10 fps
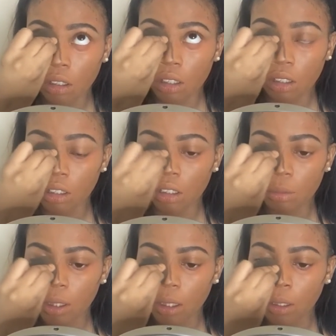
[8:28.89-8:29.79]
I think
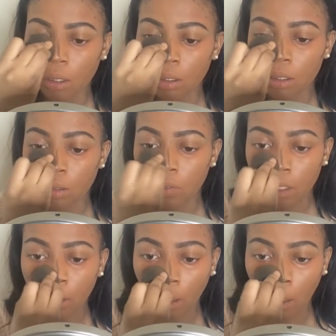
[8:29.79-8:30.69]
that'll be the hardest to
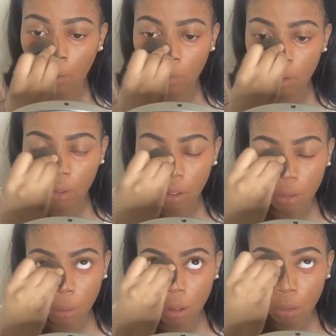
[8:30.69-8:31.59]
fix if it dried
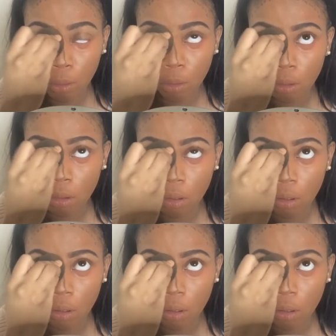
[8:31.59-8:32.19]
up like that.